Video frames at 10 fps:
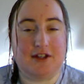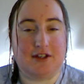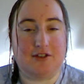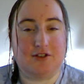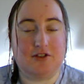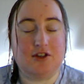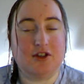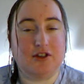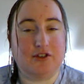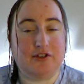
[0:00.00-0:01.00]
into
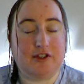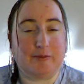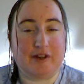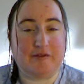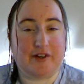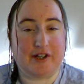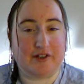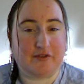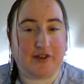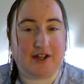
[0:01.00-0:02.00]
using my
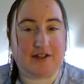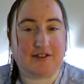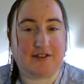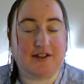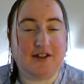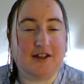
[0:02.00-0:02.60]
Filo Fax.